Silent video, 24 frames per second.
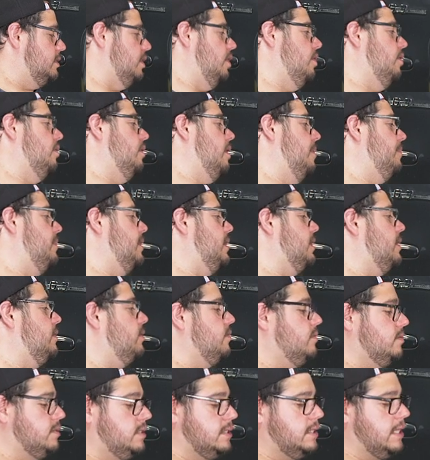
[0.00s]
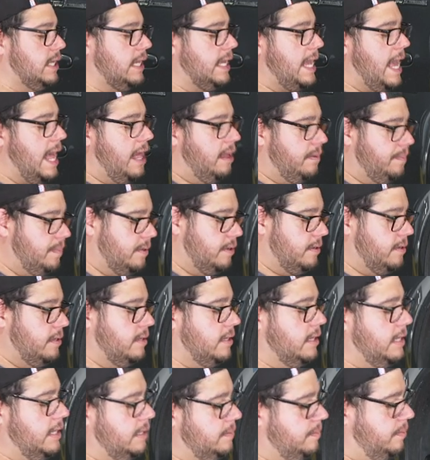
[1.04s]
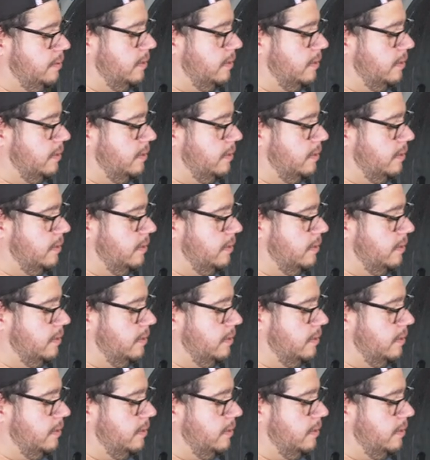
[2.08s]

So I'm gonna use the caliper in